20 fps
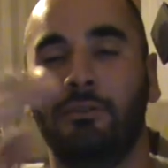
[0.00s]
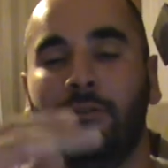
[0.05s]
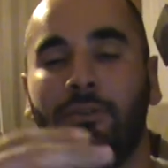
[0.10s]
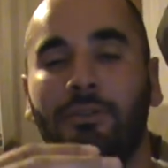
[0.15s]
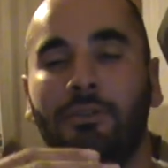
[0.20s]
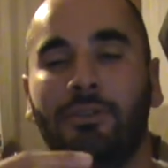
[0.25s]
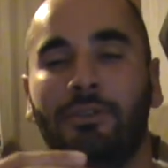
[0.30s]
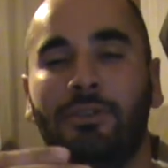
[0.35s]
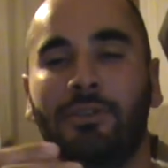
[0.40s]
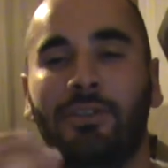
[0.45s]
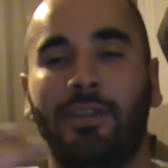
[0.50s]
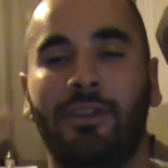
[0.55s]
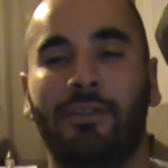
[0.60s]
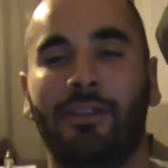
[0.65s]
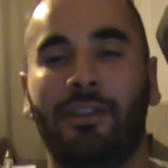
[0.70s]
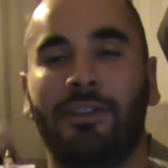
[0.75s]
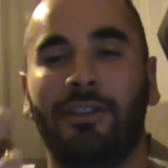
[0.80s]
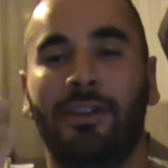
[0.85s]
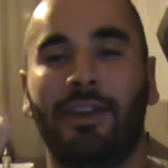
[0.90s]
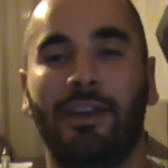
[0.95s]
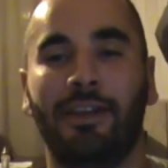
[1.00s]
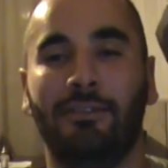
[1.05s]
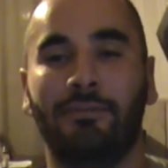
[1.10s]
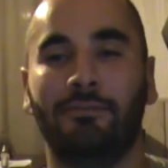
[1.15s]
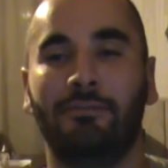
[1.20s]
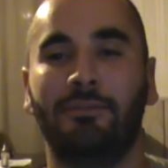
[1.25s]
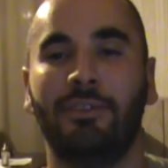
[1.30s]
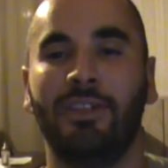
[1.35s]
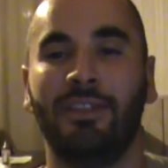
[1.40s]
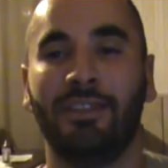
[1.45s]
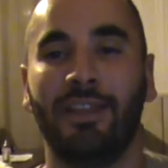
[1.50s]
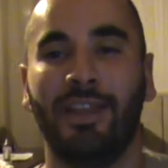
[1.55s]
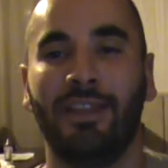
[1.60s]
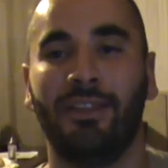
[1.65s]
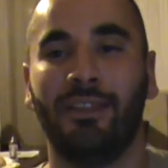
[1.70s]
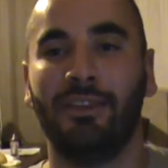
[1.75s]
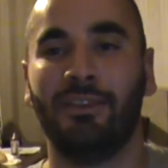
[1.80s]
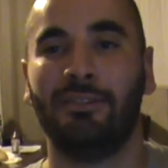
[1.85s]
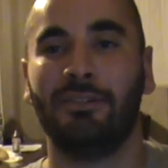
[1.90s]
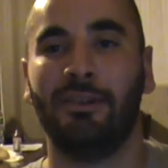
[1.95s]
We'll just leave it at that. At least I
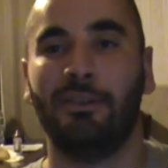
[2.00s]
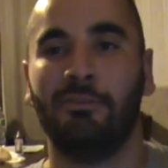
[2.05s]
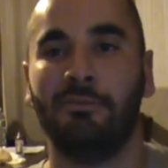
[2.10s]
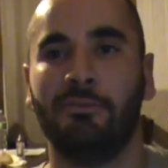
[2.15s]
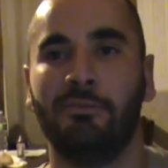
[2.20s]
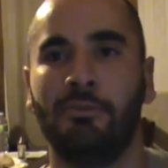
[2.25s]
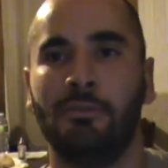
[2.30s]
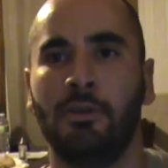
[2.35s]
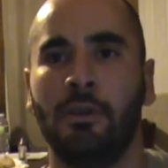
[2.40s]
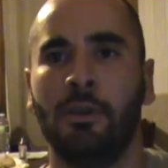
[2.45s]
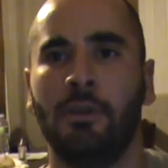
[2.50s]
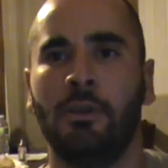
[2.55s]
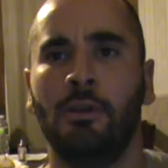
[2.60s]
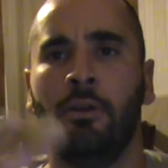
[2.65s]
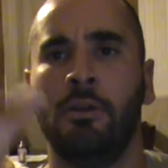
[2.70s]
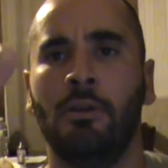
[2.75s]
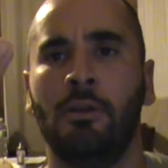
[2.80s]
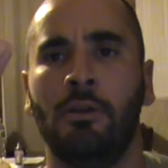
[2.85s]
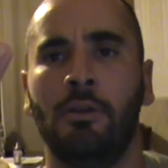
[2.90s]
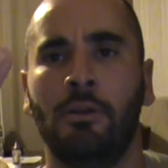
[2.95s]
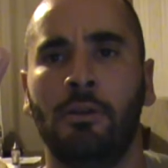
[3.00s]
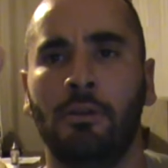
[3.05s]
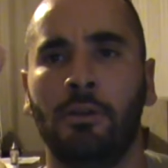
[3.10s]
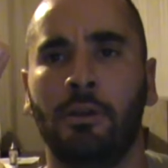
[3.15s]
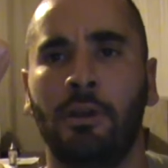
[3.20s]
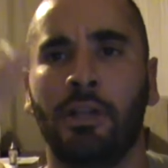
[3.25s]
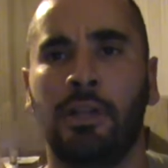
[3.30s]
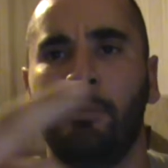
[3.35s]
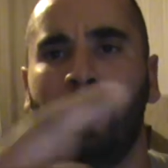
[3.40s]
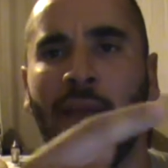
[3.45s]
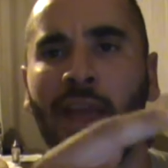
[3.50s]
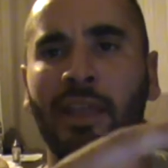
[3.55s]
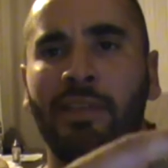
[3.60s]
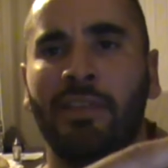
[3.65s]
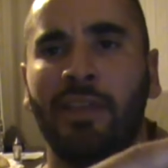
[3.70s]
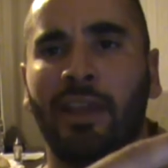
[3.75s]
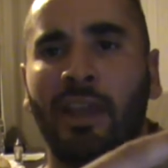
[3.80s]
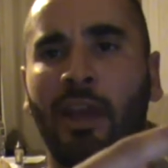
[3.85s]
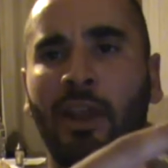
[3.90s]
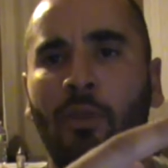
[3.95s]
think so. Get the bad
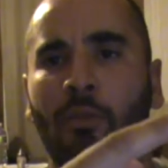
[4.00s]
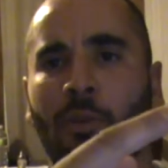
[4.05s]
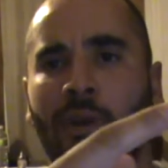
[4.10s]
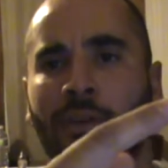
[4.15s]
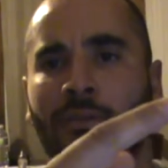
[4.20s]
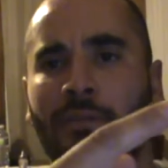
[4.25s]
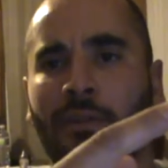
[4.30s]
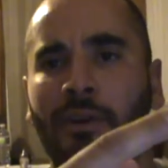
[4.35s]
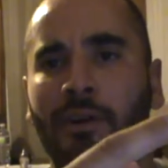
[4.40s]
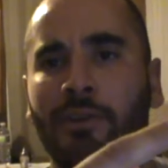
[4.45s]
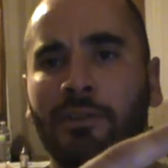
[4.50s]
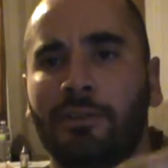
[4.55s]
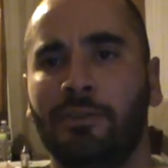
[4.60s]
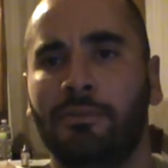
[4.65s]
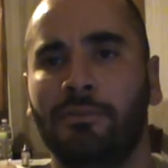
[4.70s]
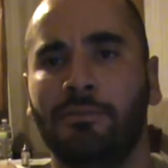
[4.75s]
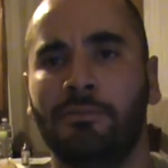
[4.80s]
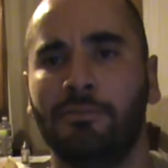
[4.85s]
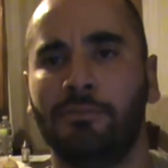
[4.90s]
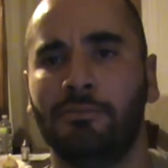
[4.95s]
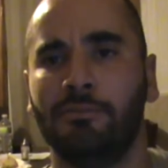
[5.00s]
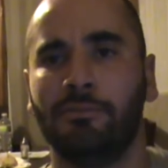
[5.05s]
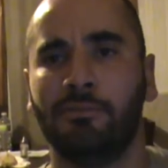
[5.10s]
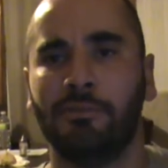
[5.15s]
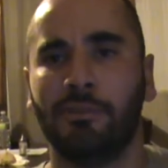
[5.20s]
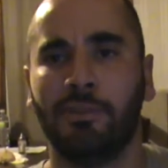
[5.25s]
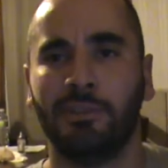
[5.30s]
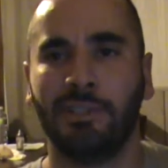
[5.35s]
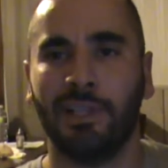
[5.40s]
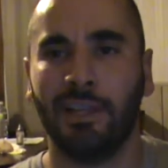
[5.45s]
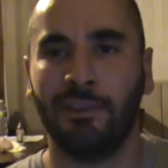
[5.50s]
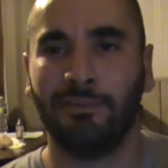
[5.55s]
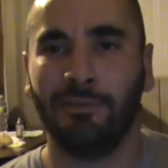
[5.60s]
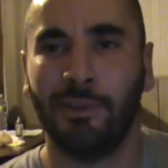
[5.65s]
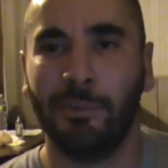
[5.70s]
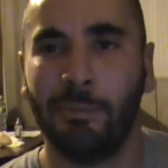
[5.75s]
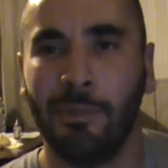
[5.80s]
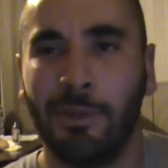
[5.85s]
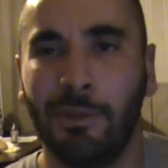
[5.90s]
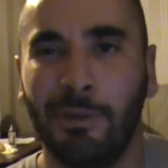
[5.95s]
thing out of the way first. Because I ain't
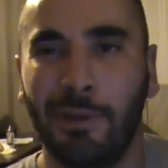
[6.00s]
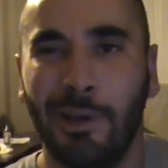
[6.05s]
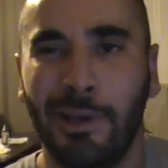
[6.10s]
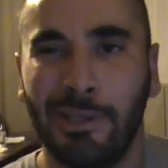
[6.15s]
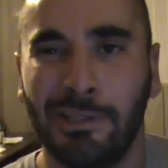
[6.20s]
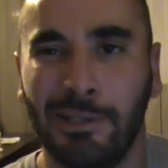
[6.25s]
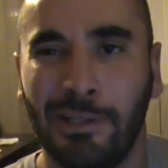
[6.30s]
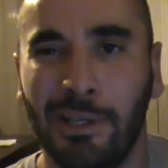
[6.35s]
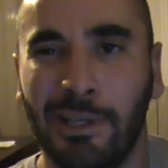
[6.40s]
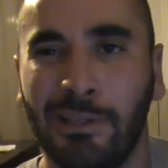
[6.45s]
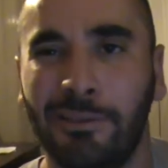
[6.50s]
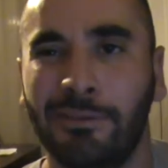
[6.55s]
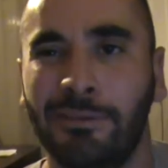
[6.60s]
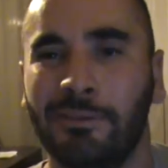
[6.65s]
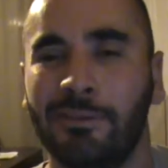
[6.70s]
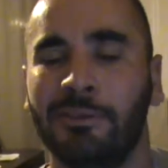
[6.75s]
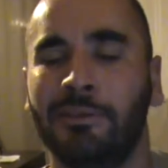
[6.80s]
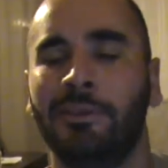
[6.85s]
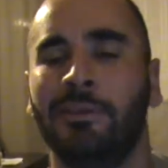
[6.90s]
flipping you guys off.